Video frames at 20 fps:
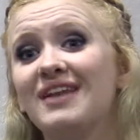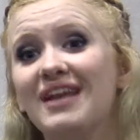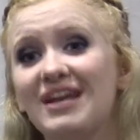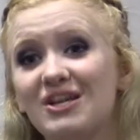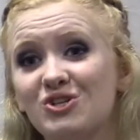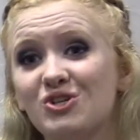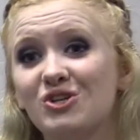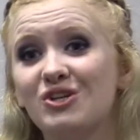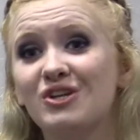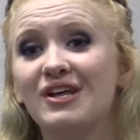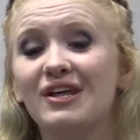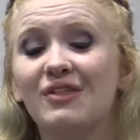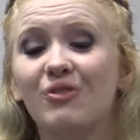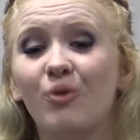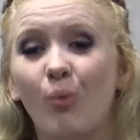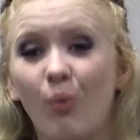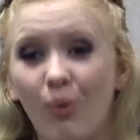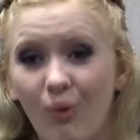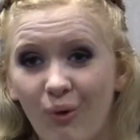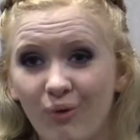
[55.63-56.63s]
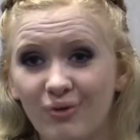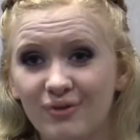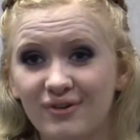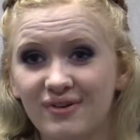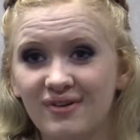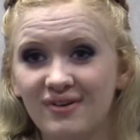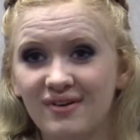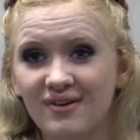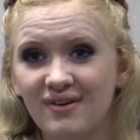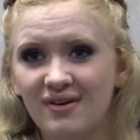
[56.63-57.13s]
nation in the world,
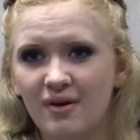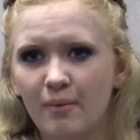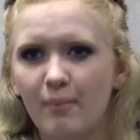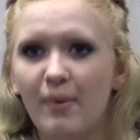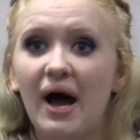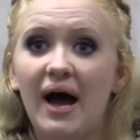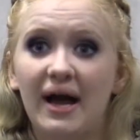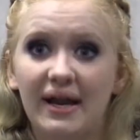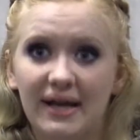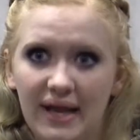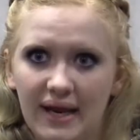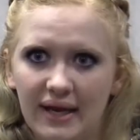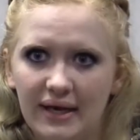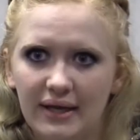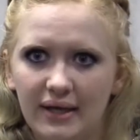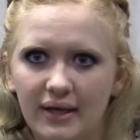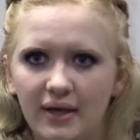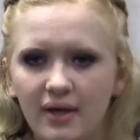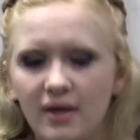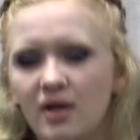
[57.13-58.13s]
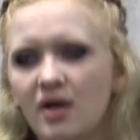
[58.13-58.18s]
behind Haiti.